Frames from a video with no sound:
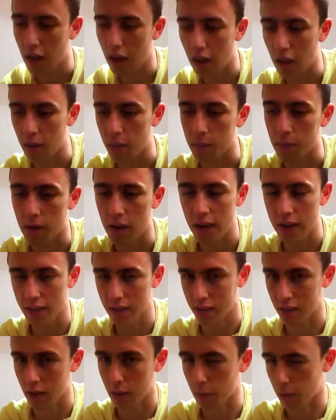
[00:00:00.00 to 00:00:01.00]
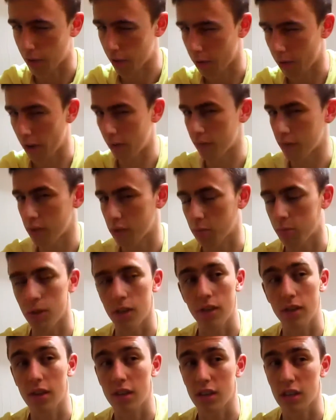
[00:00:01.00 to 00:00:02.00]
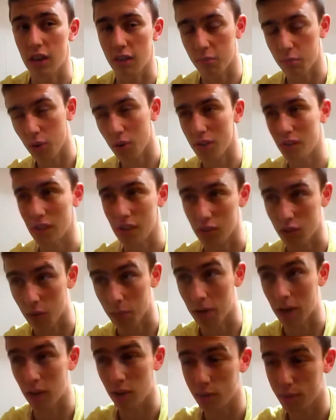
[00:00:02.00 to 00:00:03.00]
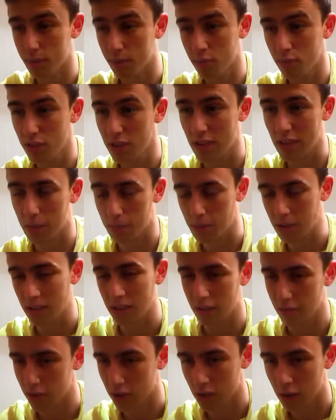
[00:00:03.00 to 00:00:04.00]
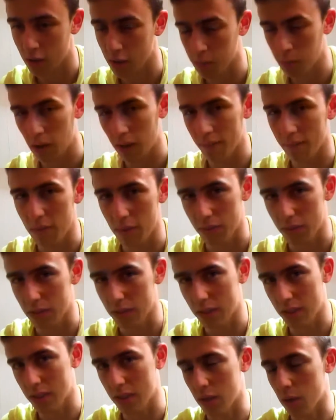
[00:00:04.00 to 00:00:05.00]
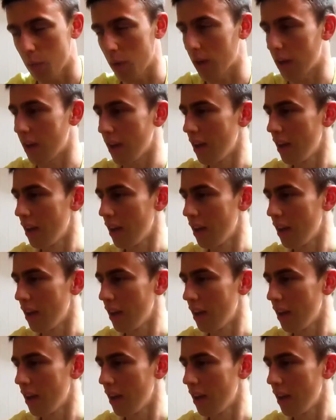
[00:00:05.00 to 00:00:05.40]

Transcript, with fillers: Um, next time when I go down for somewhere in the city and I've priced this up and it looks pretty expensive, it's going to cost me like 50, 60 quid.